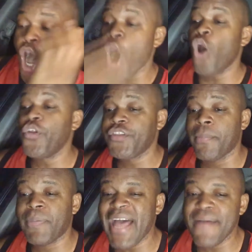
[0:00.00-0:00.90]
on the
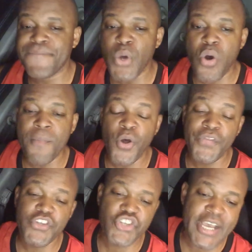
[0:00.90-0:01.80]
platform, on
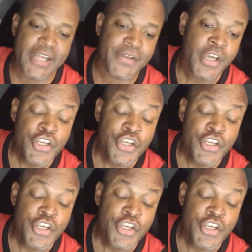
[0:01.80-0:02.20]
the channel.